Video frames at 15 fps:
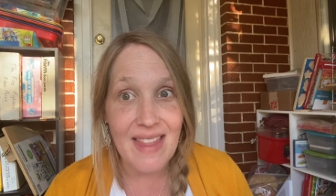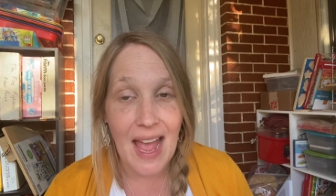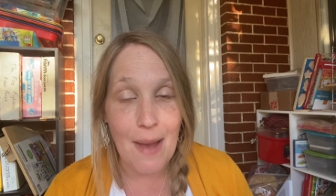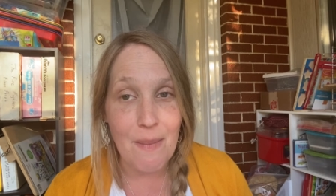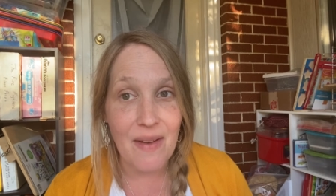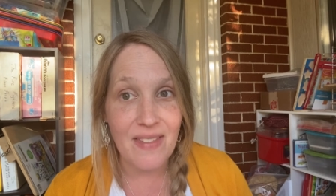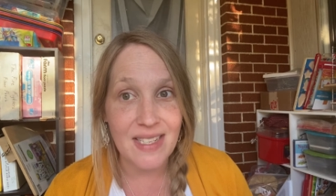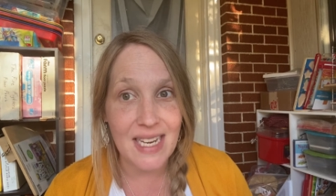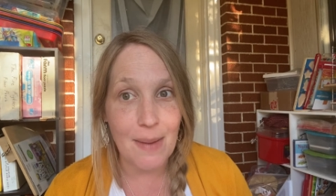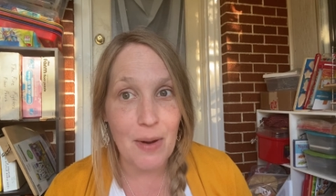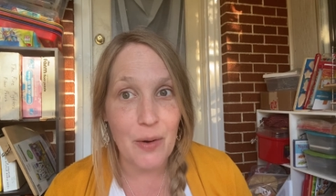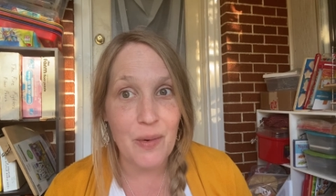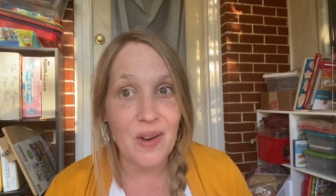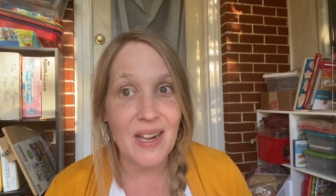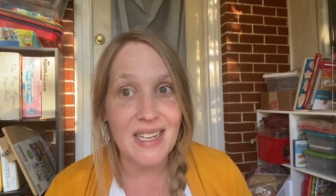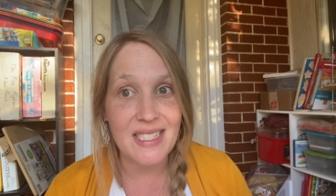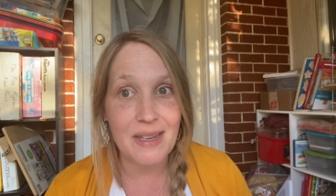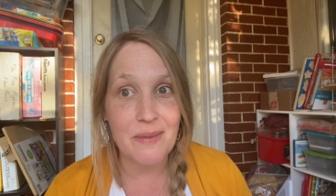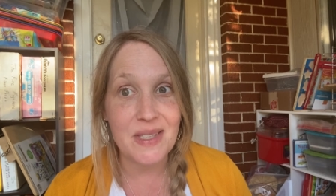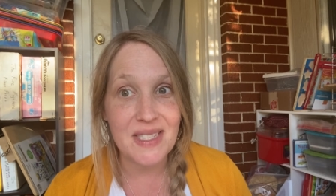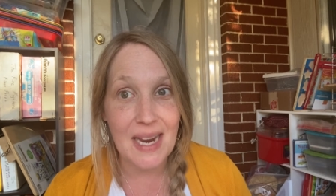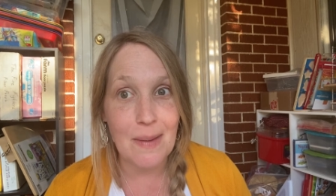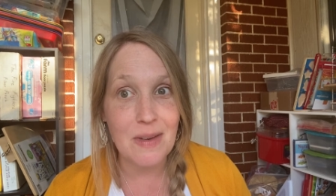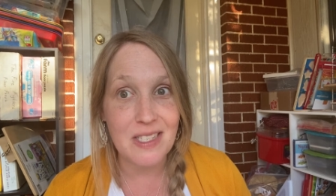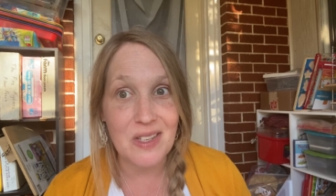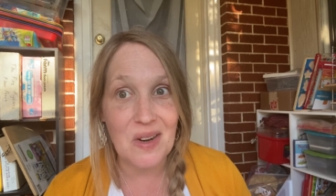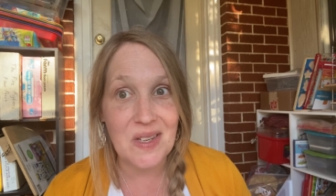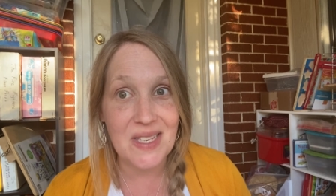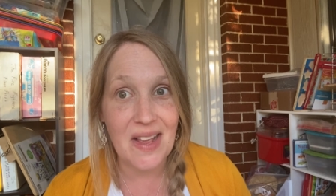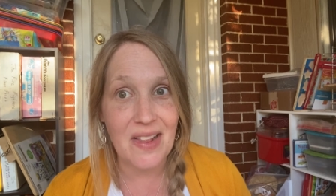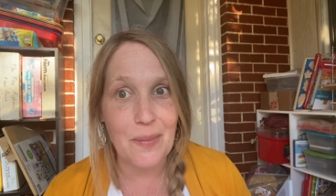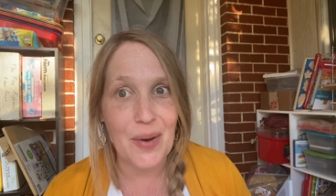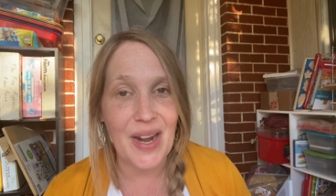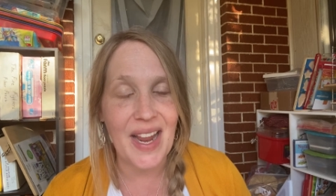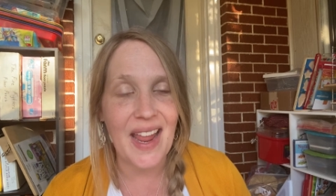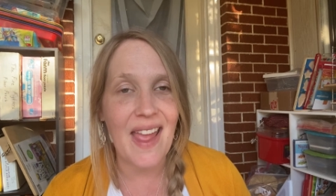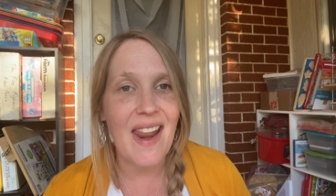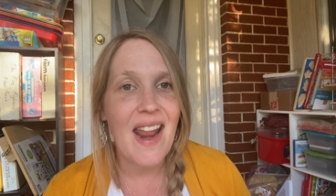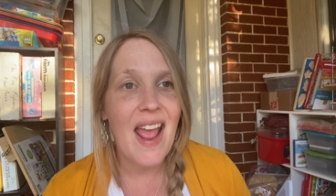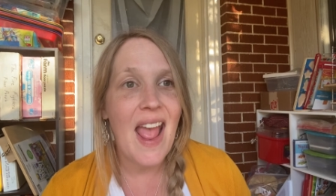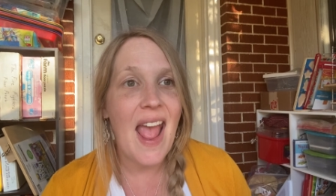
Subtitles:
that by the time I realized it was time to start celebrating it.